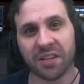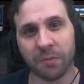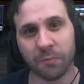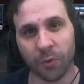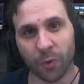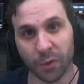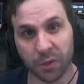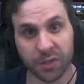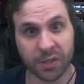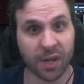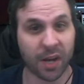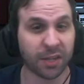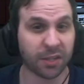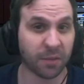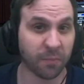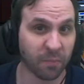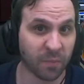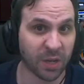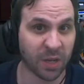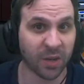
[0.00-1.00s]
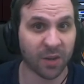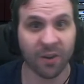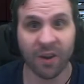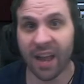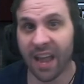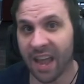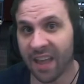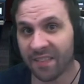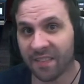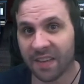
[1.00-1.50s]
port to dock to Mir
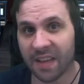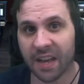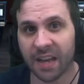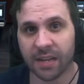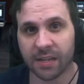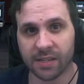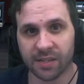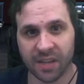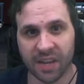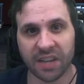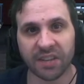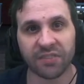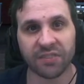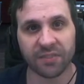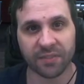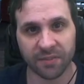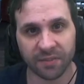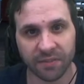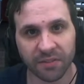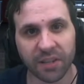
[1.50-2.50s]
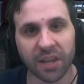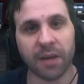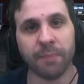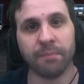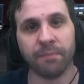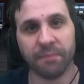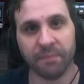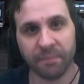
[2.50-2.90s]
and the ISS. Yep.